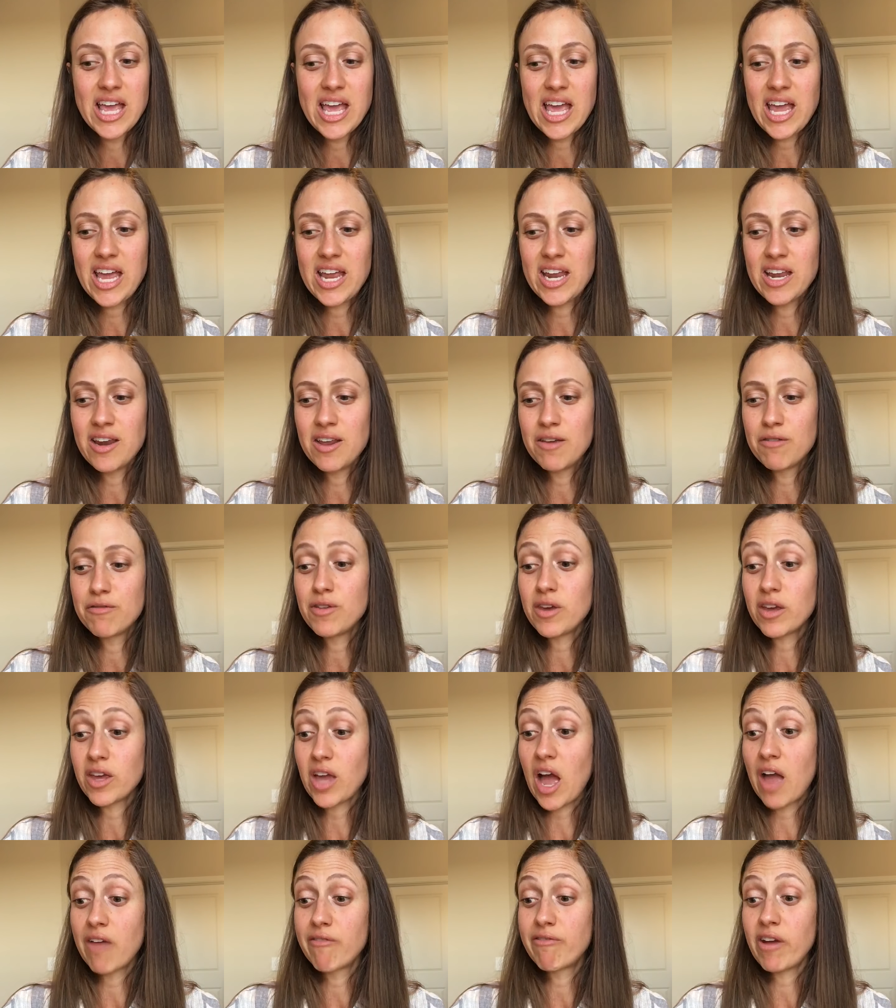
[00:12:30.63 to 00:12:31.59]
And if you,
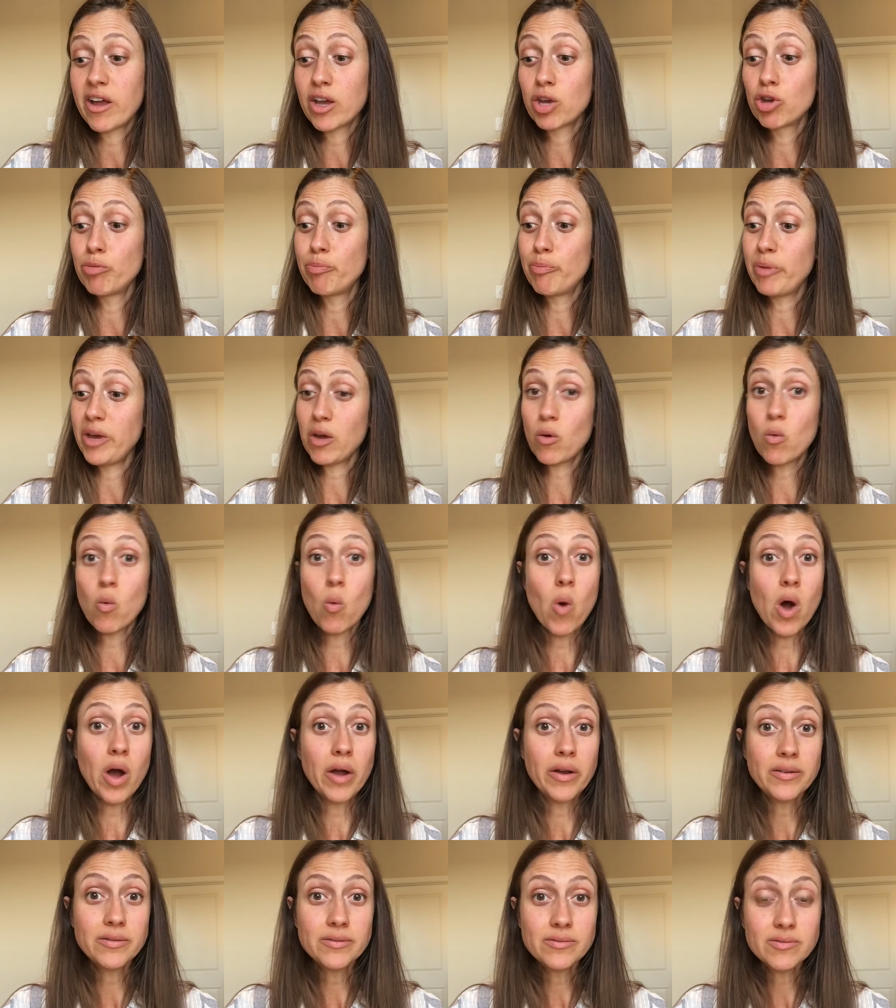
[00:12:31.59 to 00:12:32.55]
if I could pick
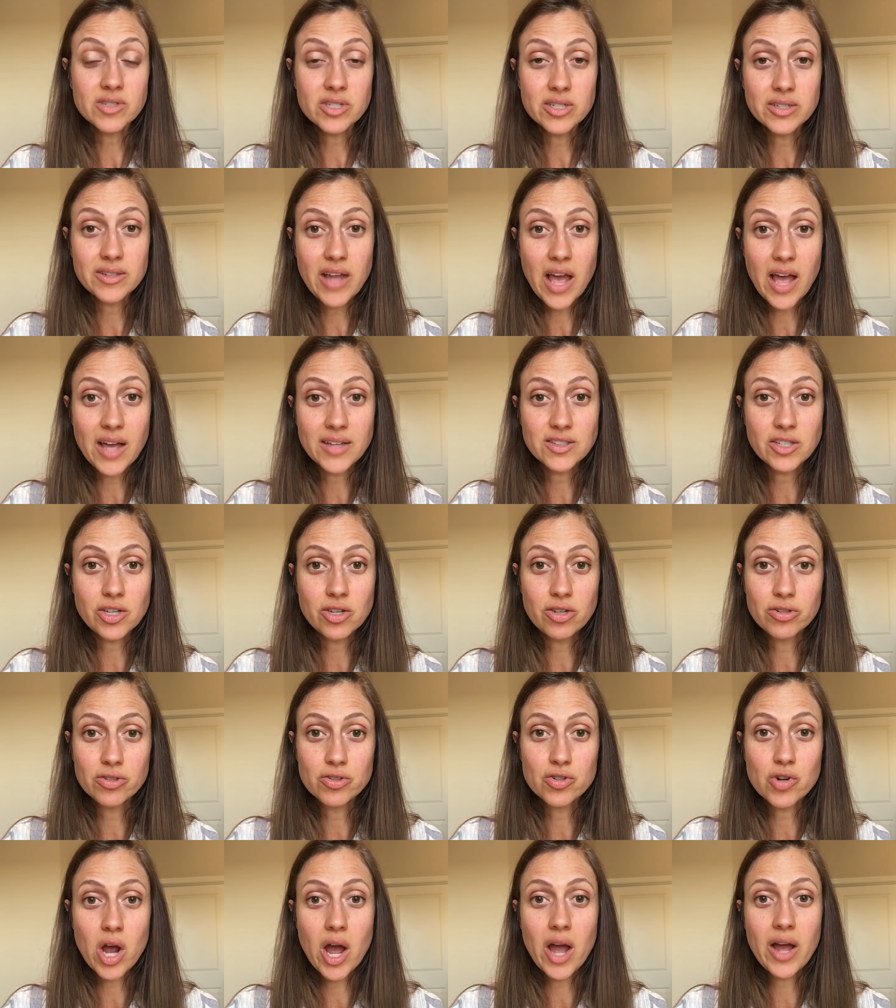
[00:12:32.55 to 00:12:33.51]
one to ask you to
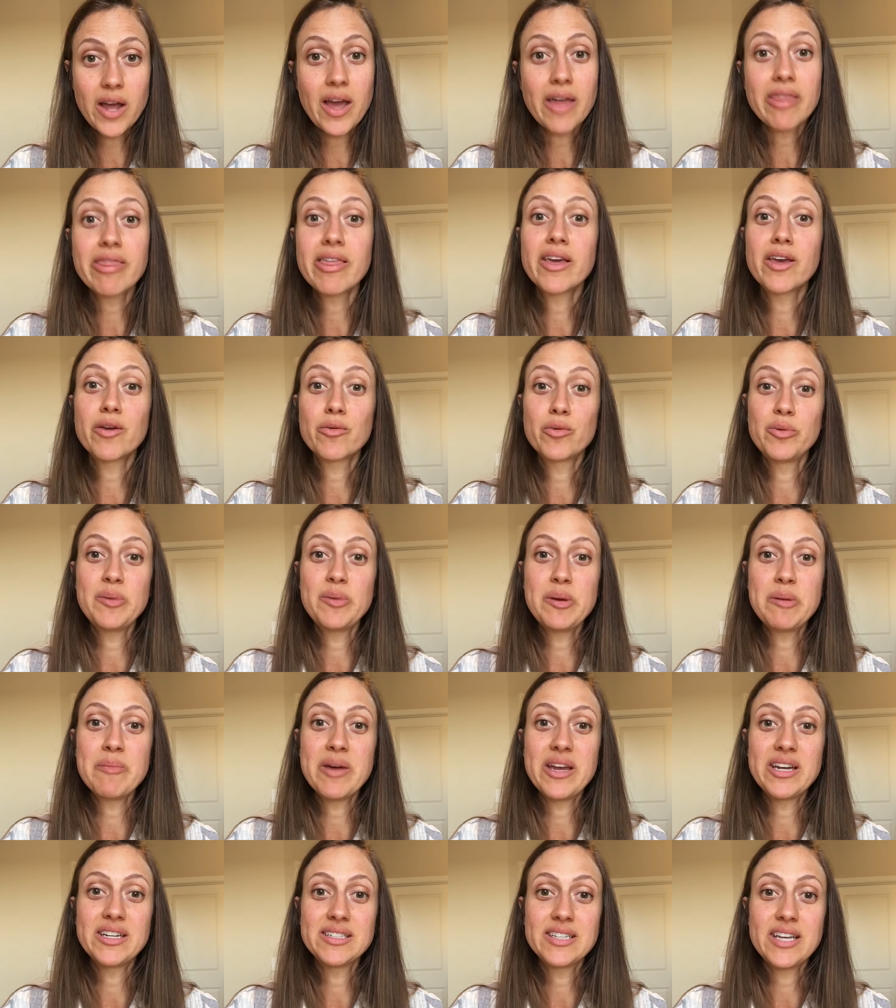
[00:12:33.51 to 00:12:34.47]
try, I think it would be
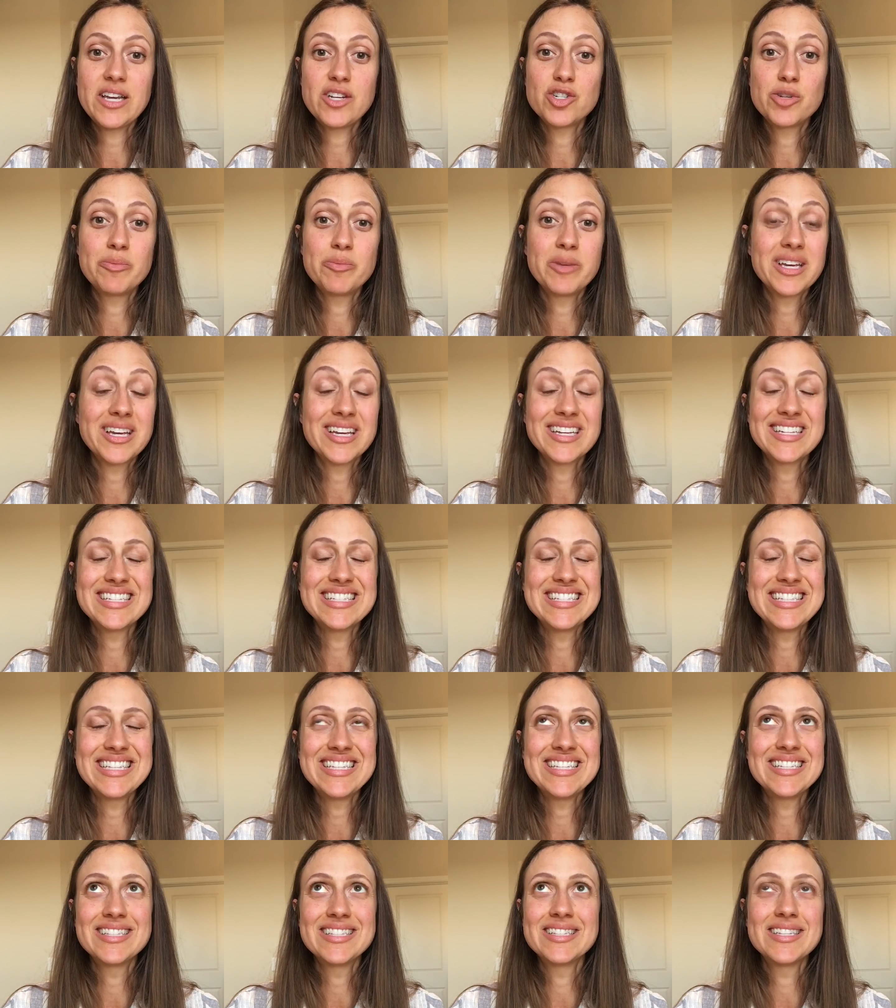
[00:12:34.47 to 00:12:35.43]
meditation because
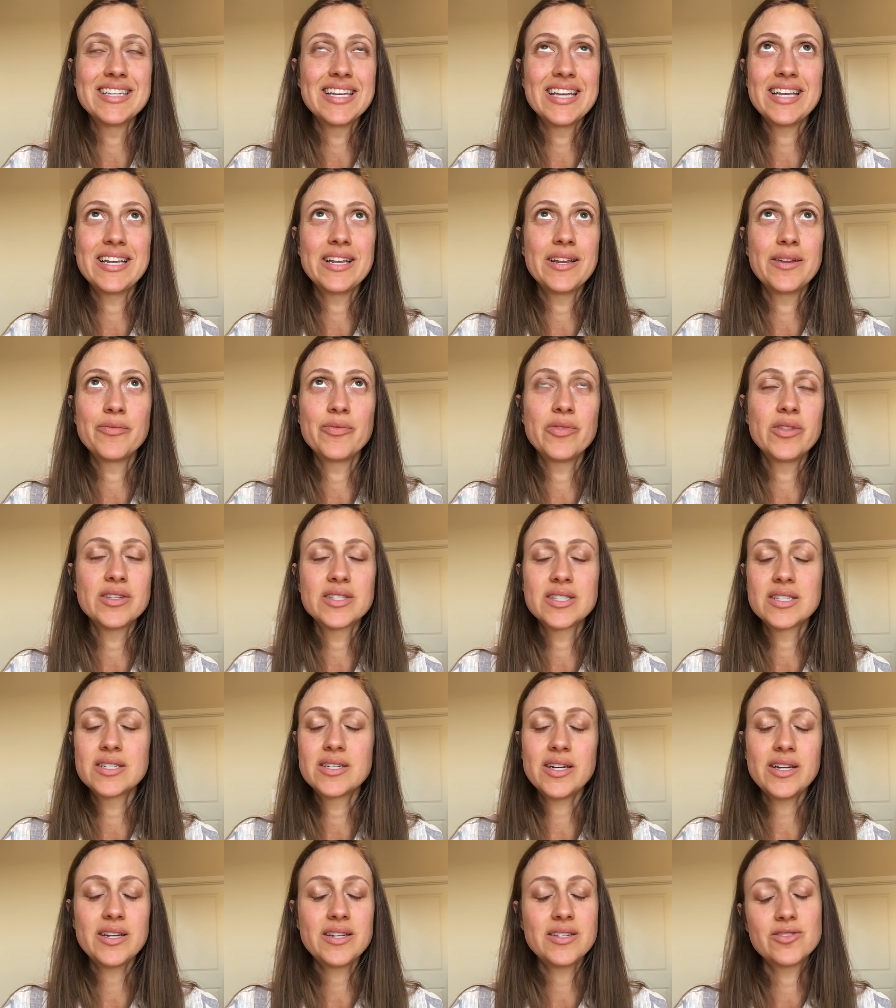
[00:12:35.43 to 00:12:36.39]
it, the
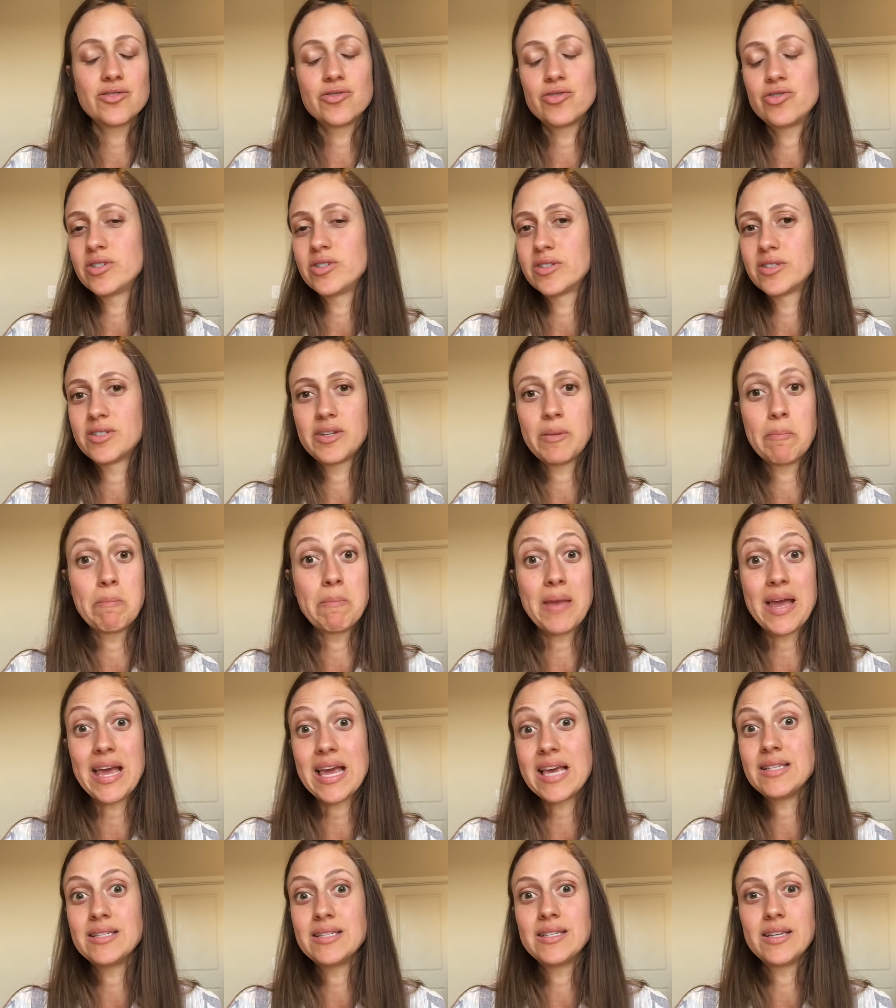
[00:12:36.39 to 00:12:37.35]
studies are just
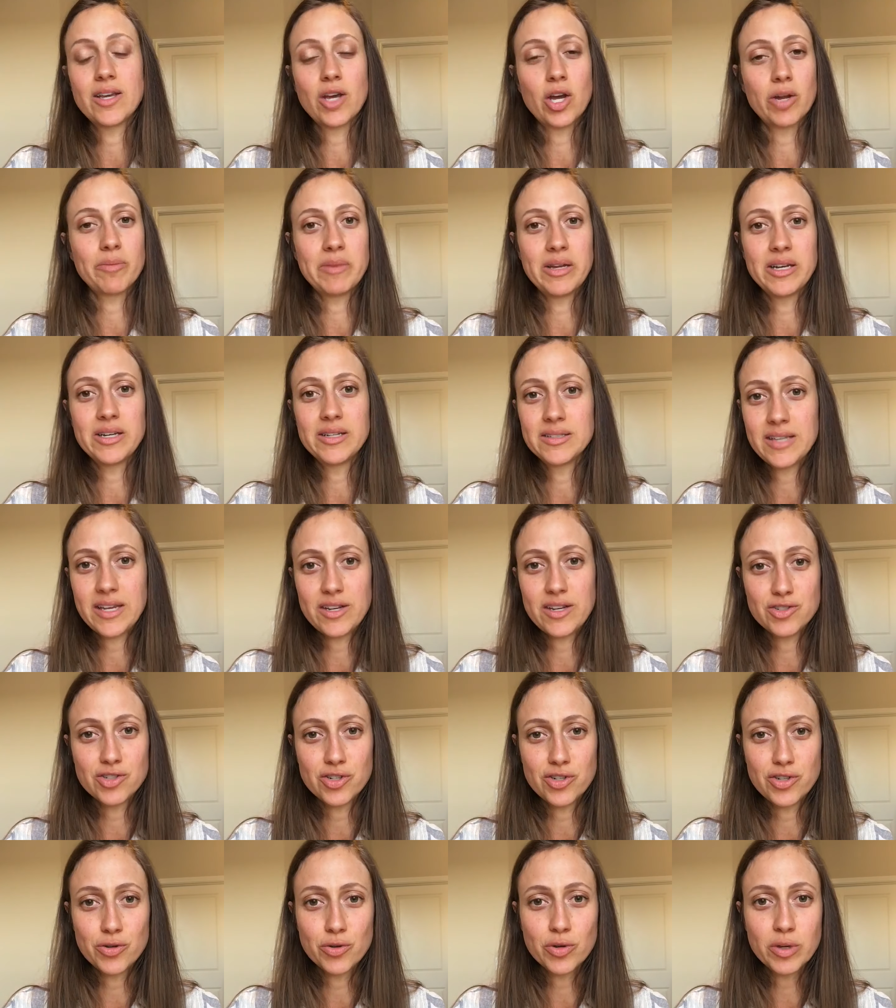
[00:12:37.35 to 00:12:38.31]
amazing on
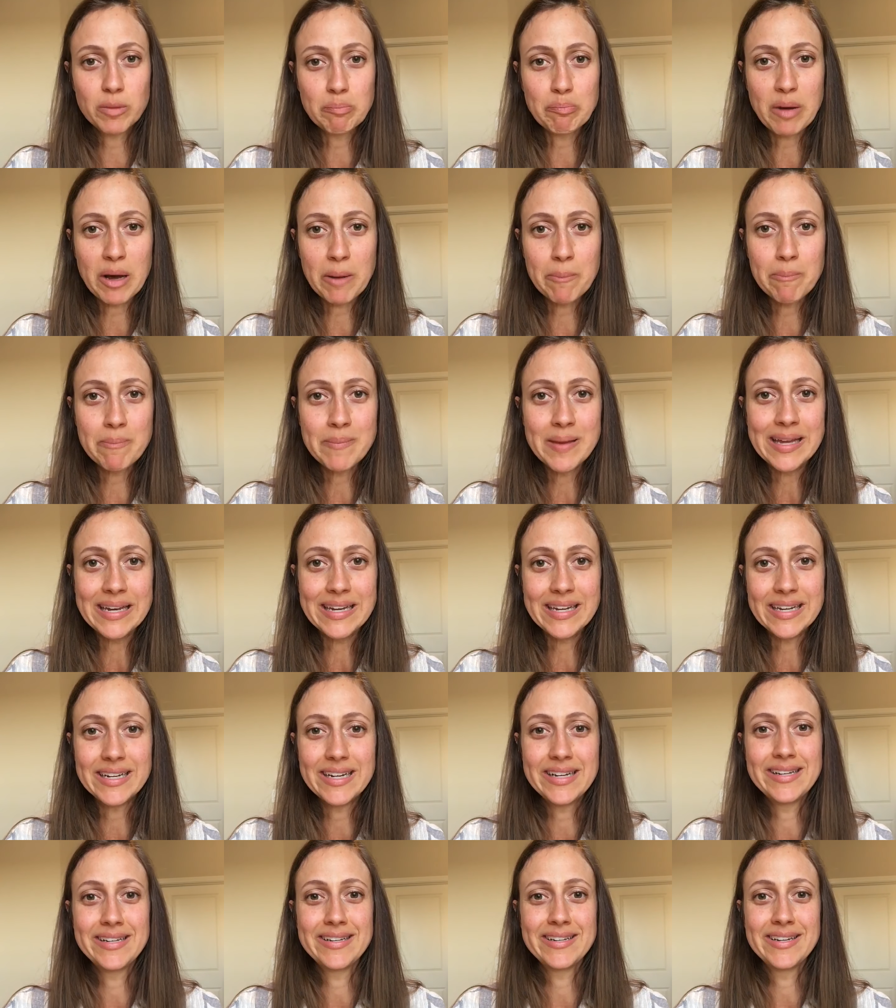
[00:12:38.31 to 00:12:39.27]
meditation. You can PubMed it
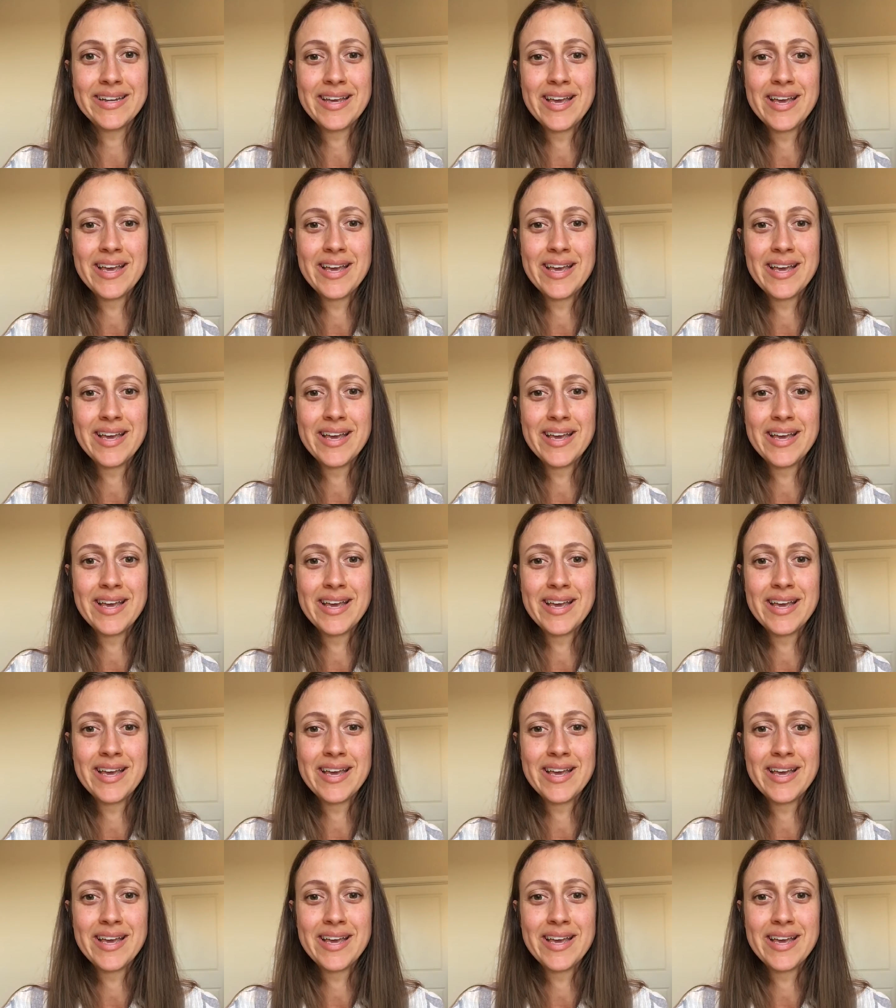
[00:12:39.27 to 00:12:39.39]
and